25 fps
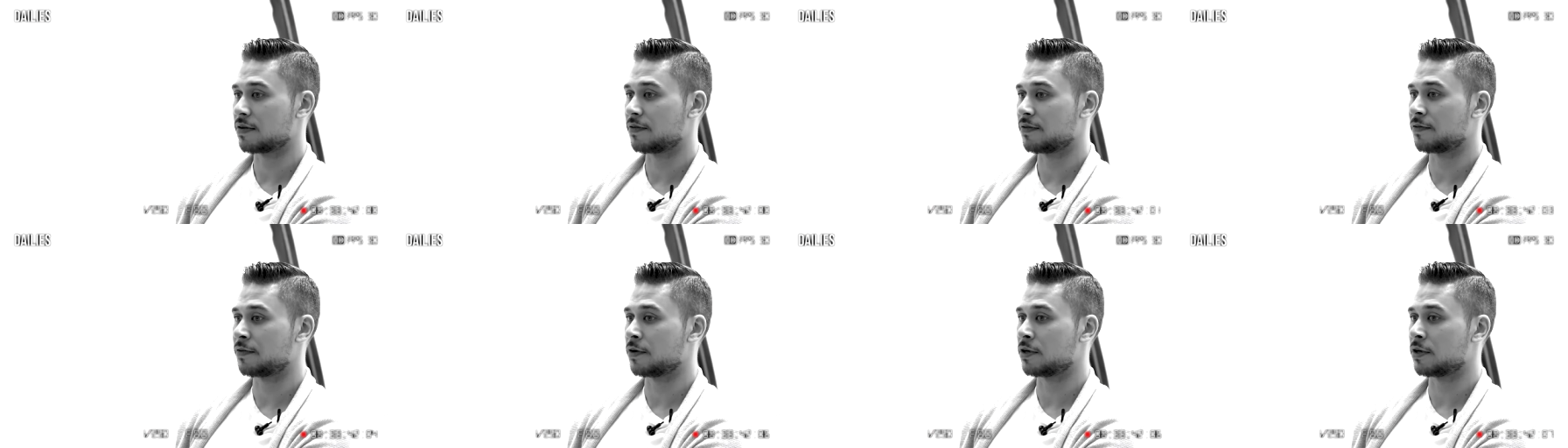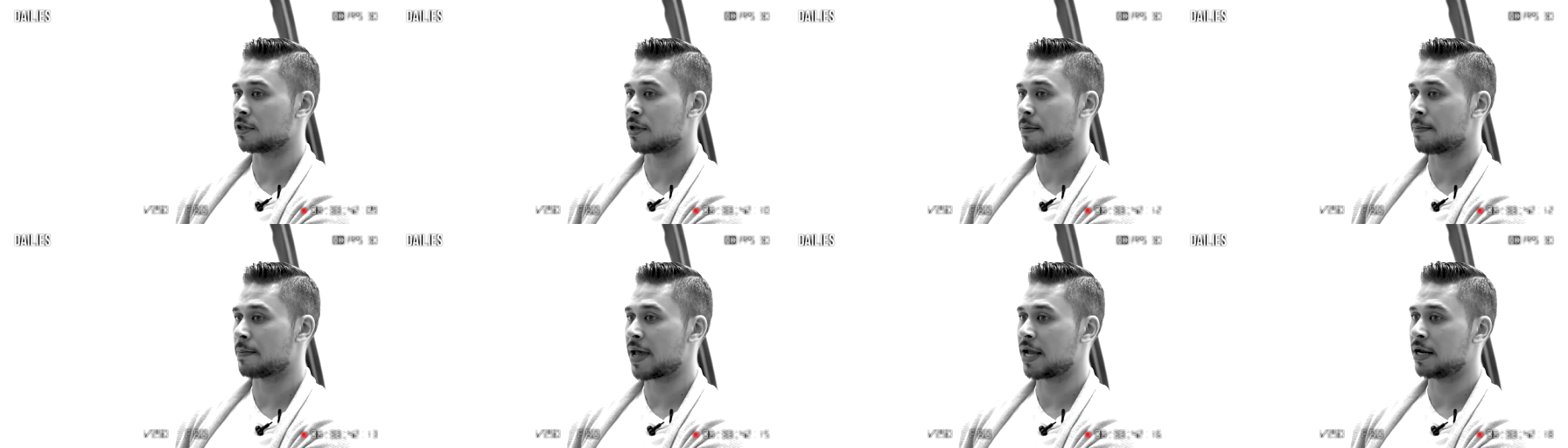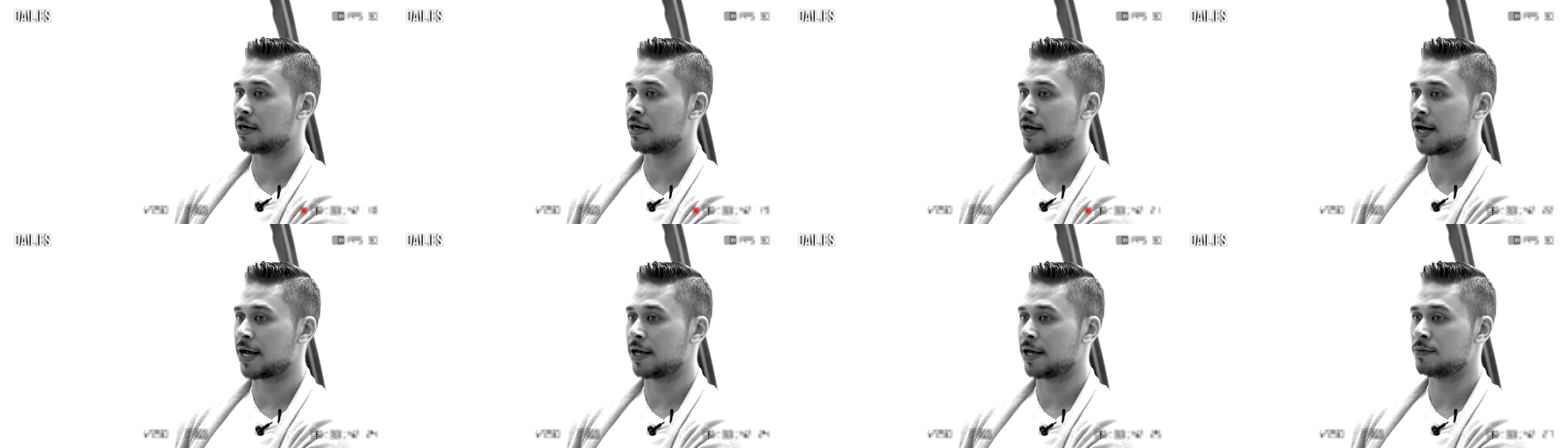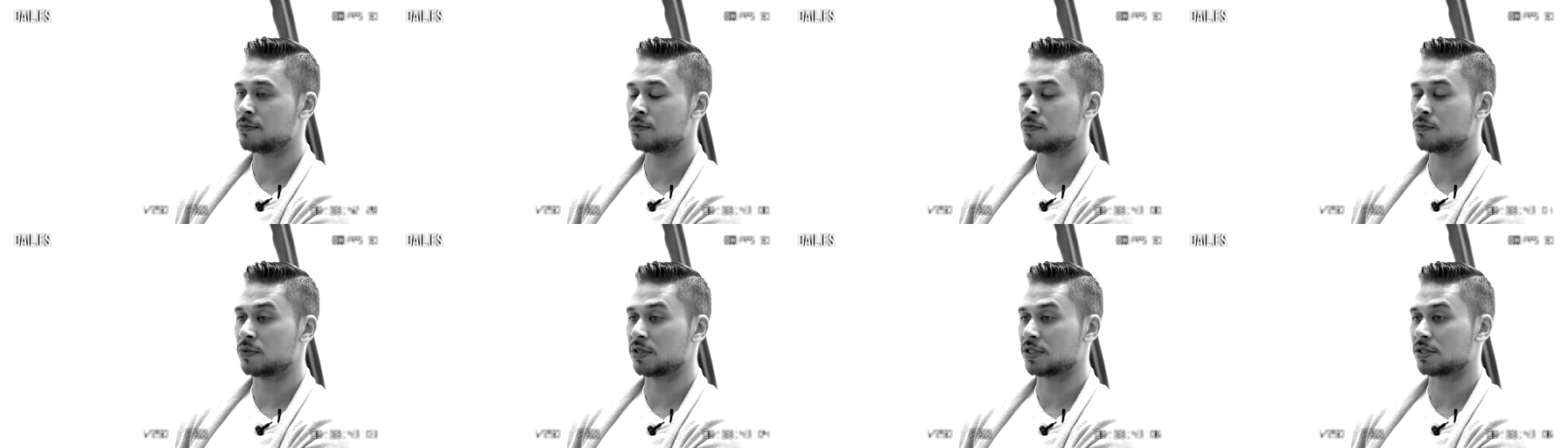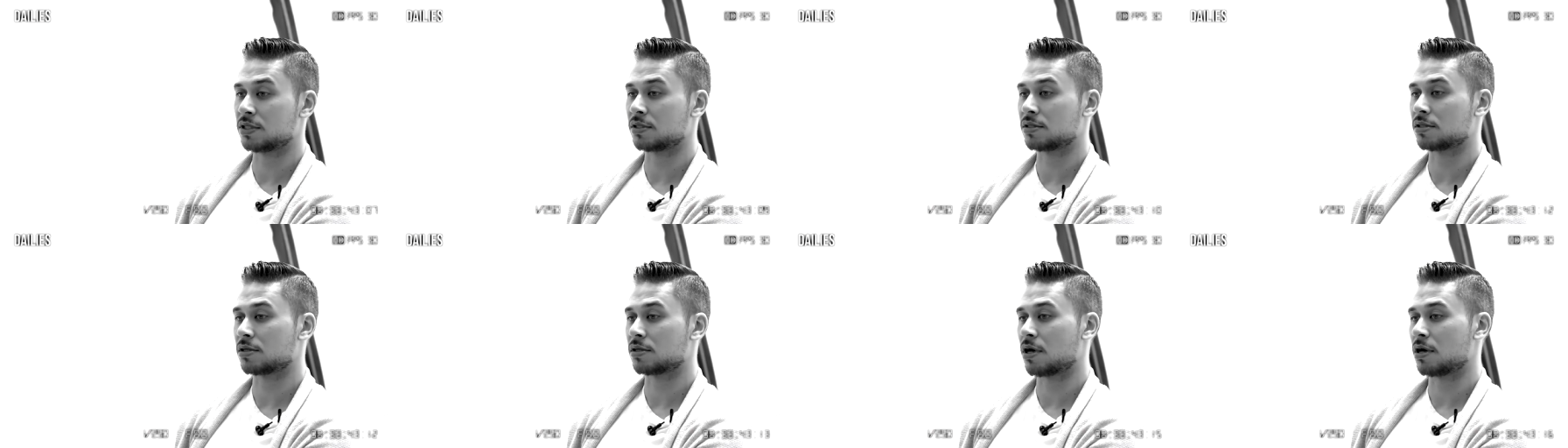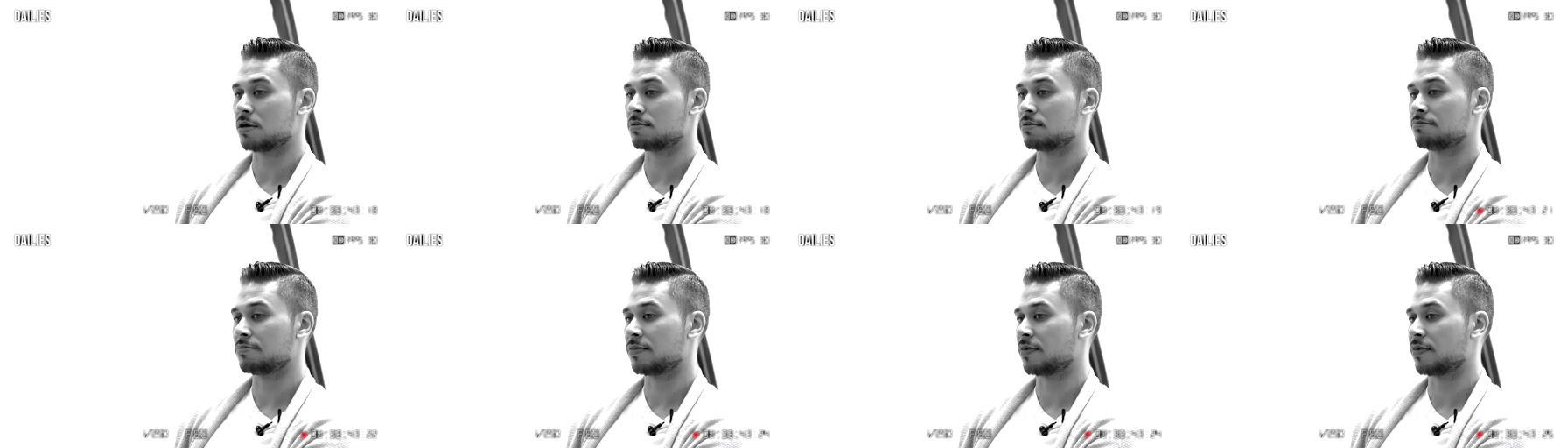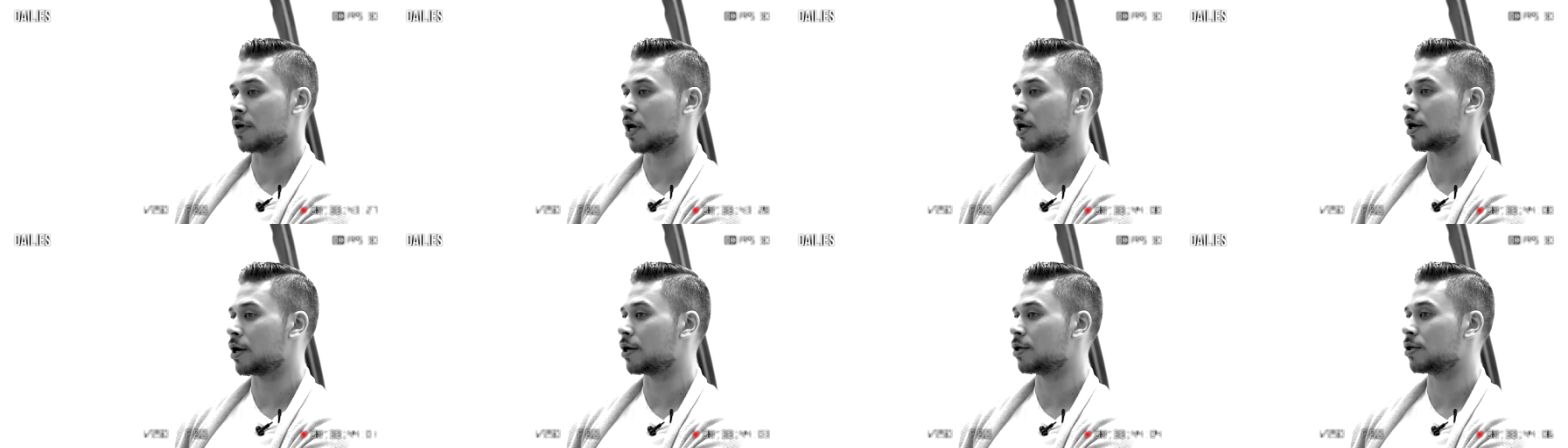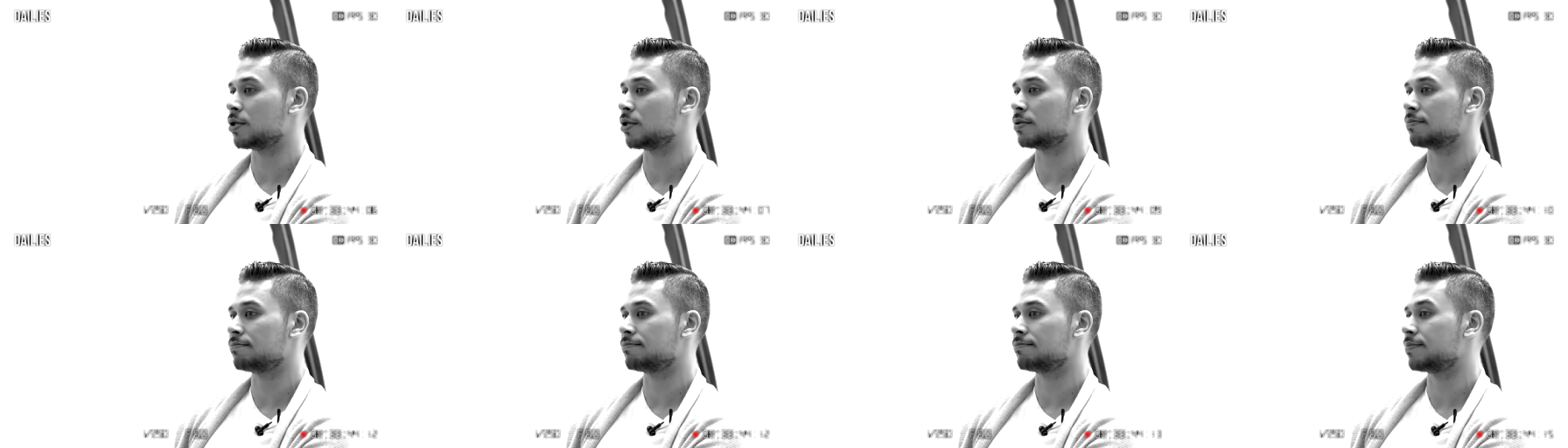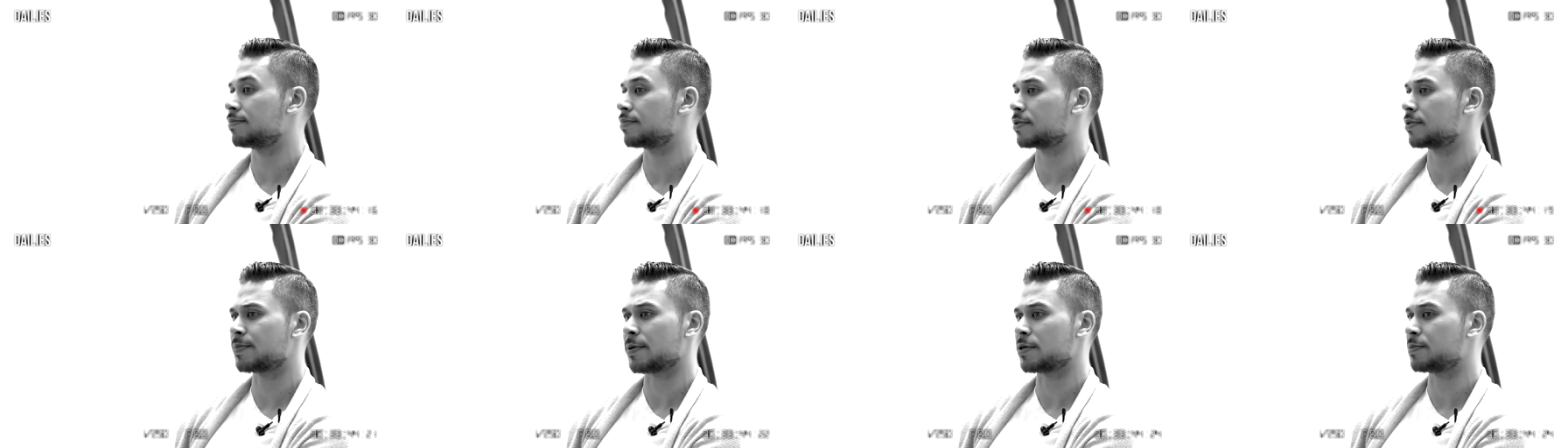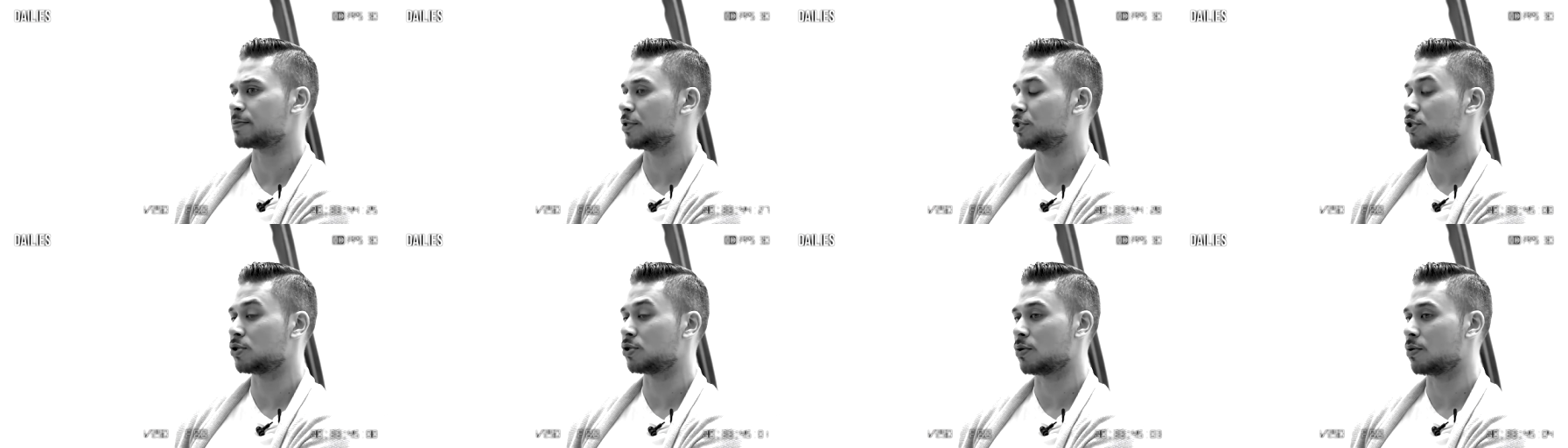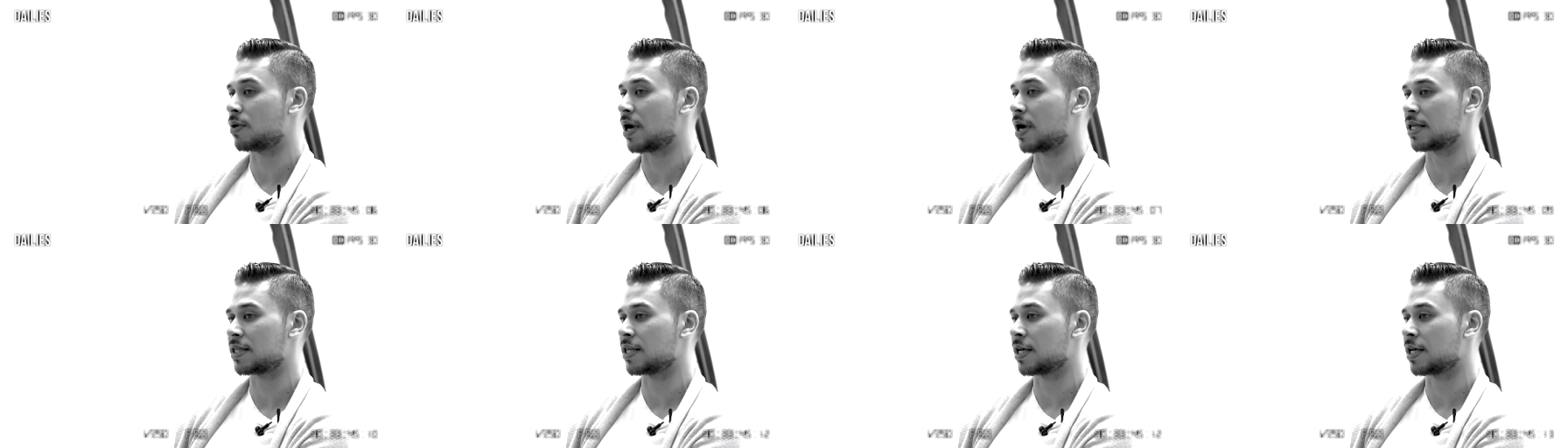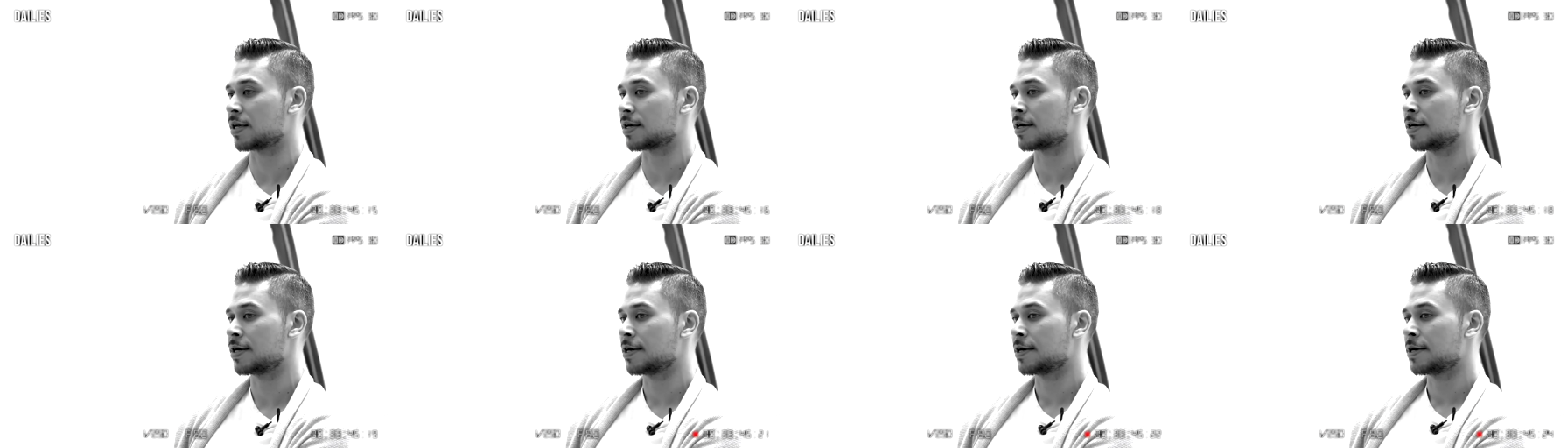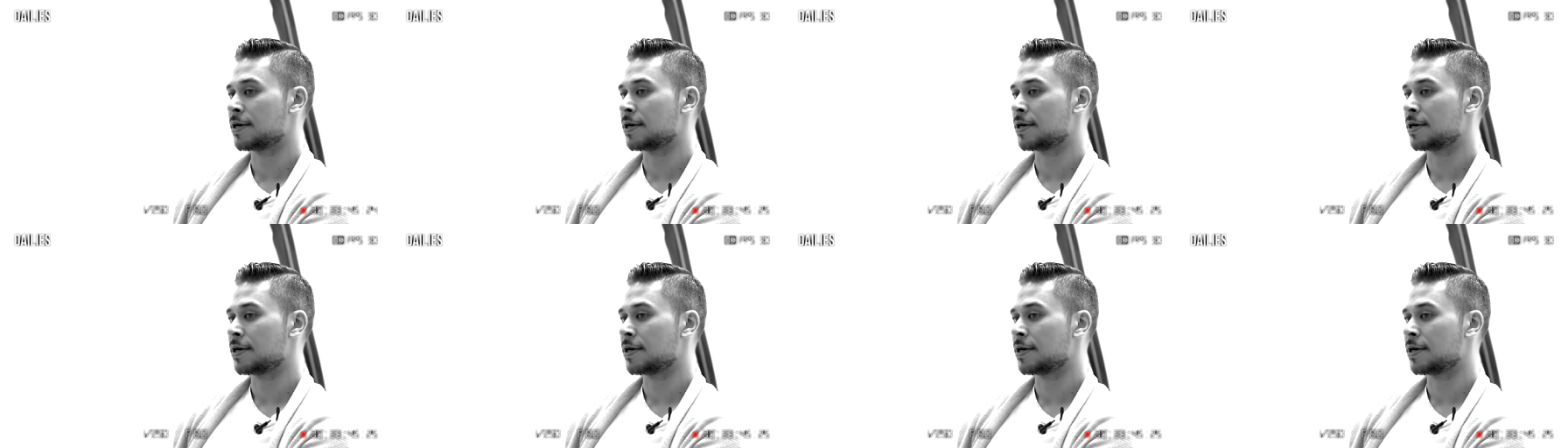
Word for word: for the main line, was uh, supposed to be short. I think.